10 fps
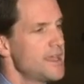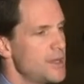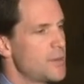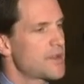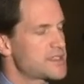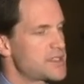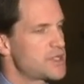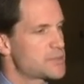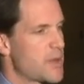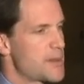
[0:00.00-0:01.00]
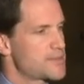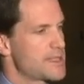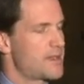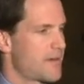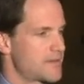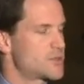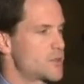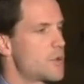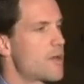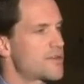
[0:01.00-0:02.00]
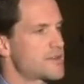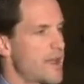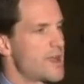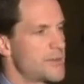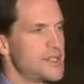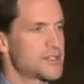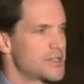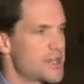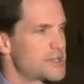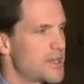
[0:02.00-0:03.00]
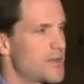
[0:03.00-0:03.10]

you know, we've got serious problems that are true over time, and he's going to touch on